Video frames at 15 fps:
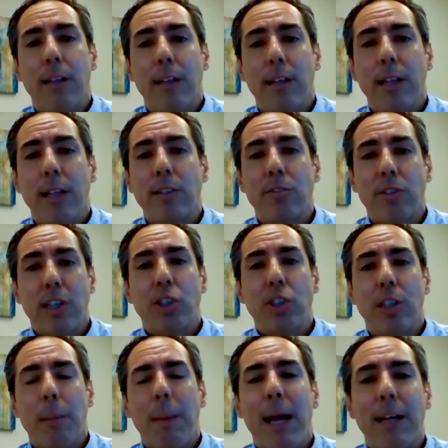the
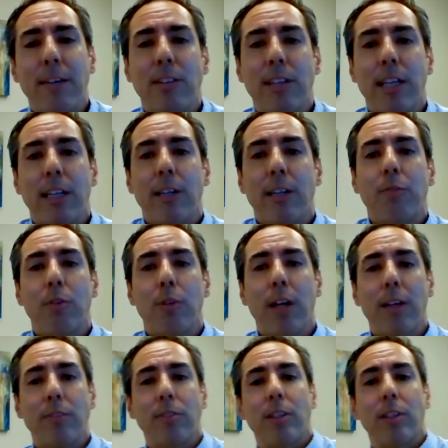legislation that passed at the end of
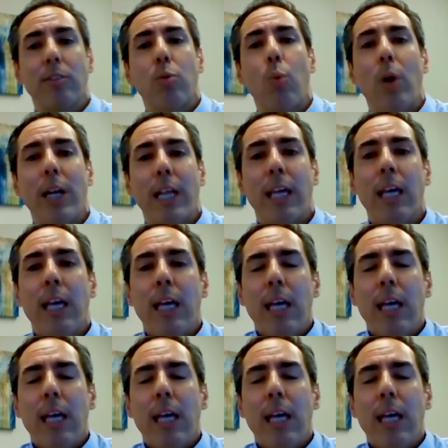2020